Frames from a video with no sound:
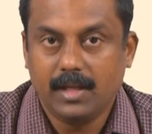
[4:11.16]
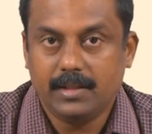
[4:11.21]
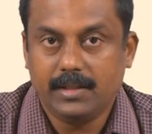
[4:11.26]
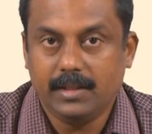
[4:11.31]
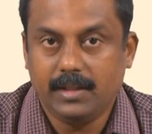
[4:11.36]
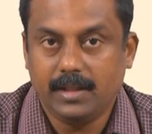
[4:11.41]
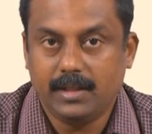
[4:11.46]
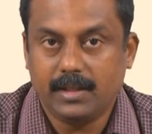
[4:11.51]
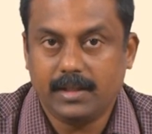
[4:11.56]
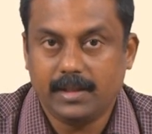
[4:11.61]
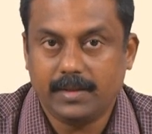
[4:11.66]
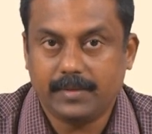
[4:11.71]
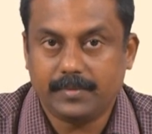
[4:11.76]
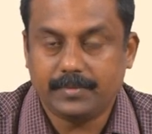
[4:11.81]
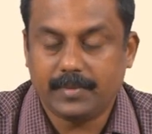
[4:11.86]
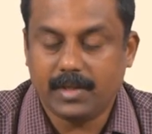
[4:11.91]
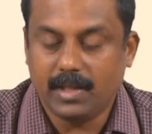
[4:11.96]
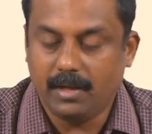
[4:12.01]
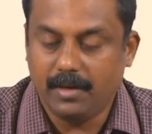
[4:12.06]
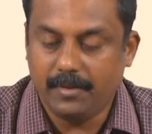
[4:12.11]
the, uh,
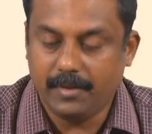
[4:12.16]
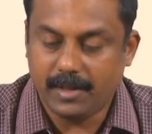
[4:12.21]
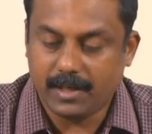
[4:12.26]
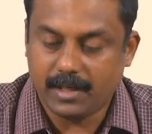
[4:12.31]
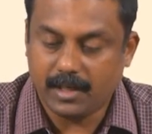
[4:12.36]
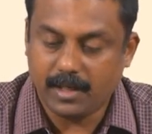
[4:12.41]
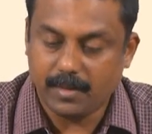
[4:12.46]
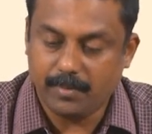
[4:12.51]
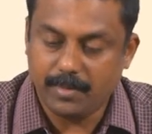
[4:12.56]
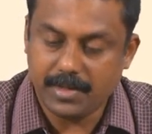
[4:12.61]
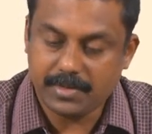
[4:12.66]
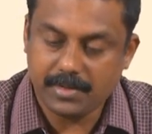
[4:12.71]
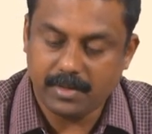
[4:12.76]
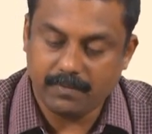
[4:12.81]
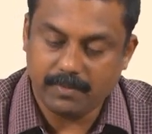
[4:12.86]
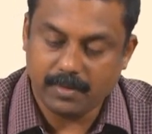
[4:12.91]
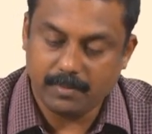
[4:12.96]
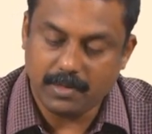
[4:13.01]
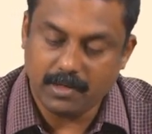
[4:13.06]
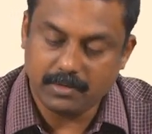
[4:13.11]
the,
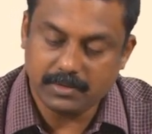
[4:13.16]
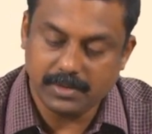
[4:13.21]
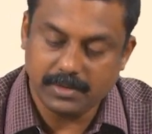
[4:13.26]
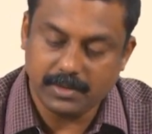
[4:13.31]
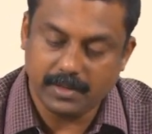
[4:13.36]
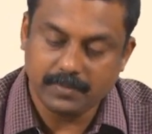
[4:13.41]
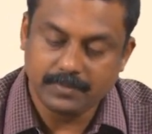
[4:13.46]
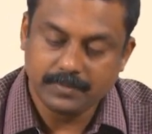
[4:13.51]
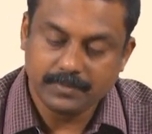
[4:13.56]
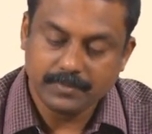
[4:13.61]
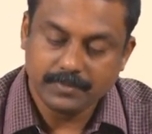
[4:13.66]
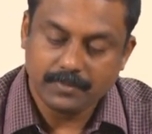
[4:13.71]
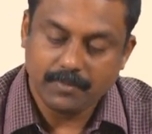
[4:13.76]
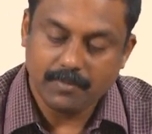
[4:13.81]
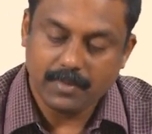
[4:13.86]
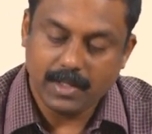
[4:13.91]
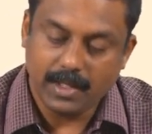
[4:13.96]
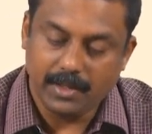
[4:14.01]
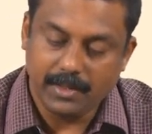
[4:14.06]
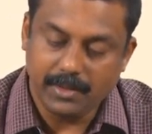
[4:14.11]
contamination from oxygen
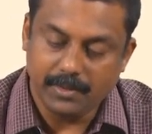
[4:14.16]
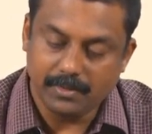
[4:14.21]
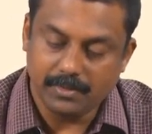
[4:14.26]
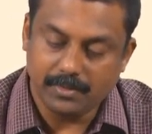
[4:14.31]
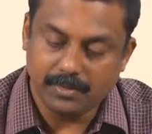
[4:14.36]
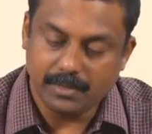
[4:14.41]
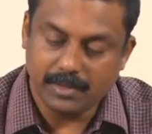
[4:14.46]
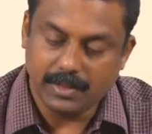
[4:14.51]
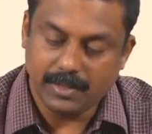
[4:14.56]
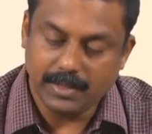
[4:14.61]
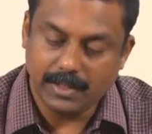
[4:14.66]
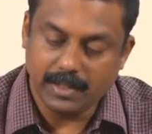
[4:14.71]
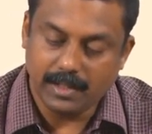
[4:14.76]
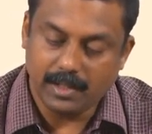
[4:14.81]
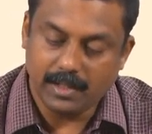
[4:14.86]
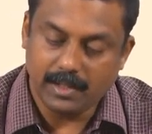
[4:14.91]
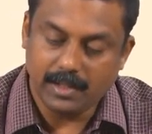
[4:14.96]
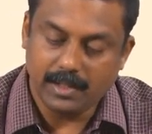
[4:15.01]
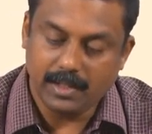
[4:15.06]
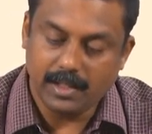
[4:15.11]
and you uh, the
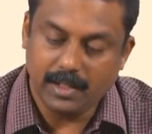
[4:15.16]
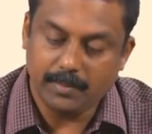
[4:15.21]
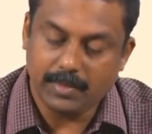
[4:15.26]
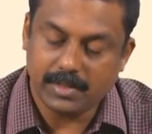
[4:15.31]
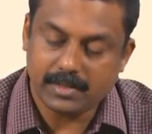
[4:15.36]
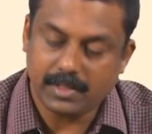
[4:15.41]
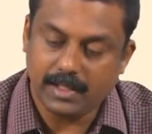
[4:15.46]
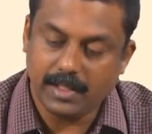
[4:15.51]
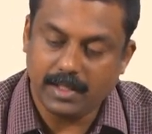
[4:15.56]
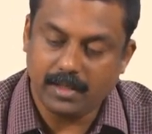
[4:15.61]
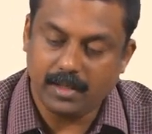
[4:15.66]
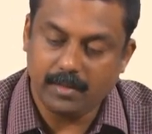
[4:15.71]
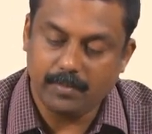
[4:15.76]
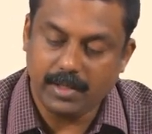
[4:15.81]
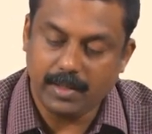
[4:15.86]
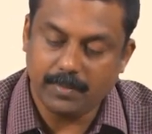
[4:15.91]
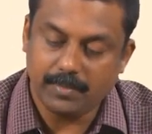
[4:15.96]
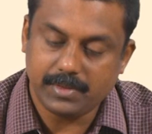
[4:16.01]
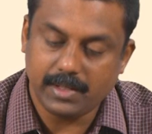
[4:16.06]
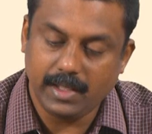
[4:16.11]
elements like
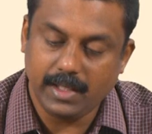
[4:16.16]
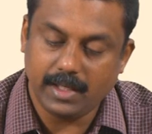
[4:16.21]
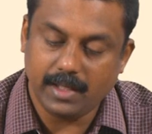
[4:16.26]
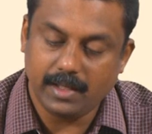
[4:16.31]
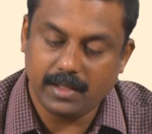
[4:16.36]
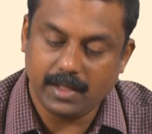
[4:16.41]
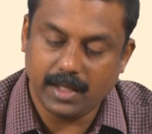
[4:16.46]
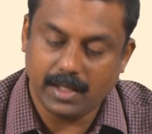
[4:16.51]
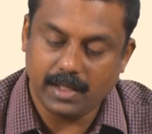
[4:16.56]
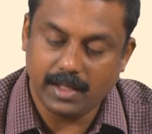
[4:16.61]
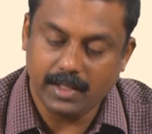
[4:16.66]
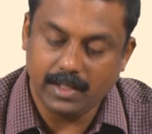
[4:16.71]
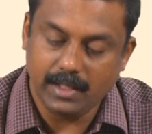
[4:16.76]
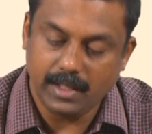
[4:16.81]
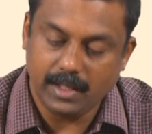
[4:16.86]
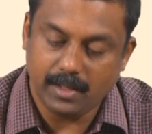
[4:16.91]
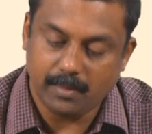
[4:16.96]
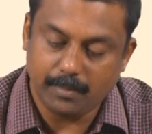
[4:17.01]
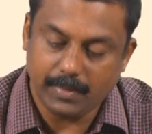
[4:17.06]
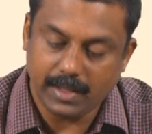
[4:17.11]
aluminum silicon can
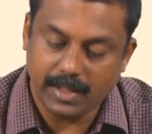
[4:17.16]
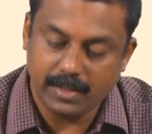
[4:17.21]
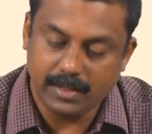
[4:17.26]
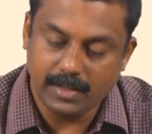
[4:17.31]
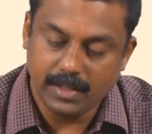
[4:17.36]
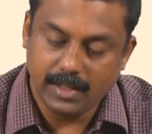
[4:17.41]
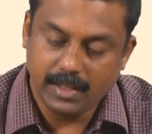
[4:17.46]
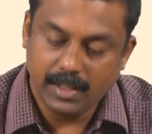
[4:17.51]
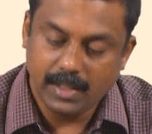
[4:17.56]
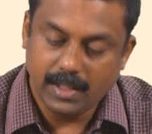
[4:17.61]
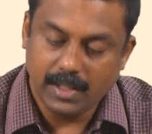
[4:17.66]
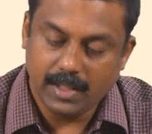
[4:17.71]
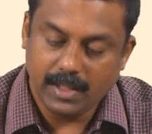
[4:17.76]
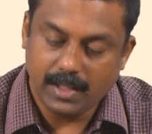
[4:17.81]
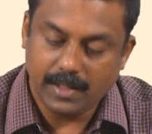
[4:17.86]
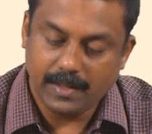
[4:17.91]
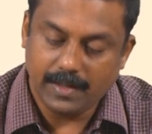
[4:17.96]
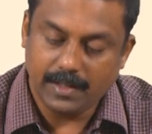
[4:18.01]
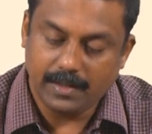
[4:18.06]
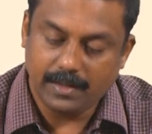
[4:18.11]
readily combine
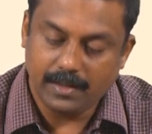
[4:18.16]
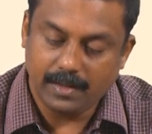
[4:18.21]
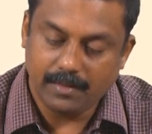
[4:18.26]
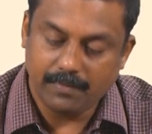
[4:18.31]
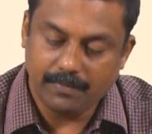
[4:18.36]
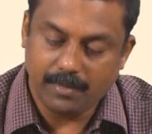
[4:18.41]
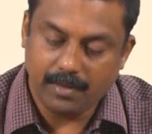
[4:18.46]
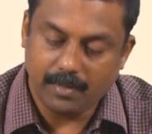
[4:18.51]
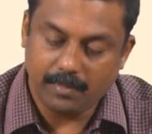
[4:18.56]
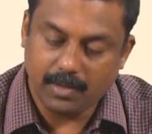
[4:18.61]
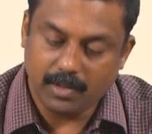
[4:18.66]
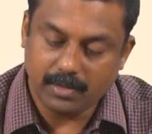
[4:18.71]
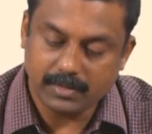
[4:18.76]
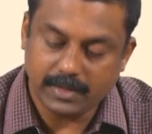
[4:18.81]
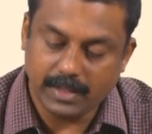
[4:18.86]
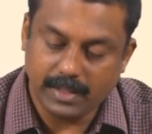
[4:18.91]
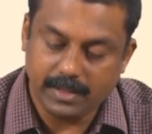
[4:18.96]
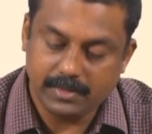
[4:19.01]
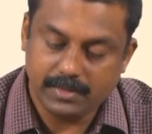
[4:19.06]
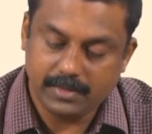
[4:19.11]
and then form
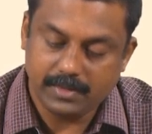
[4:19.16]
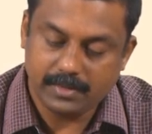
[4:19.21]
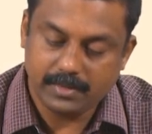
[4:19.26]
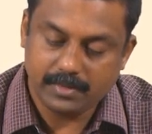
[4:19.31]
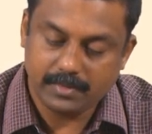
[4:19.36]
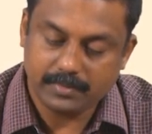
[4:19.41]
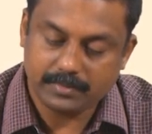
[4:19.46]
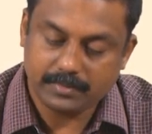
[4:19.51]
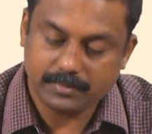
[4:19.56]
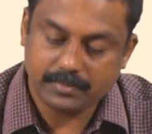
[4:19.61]
oxides.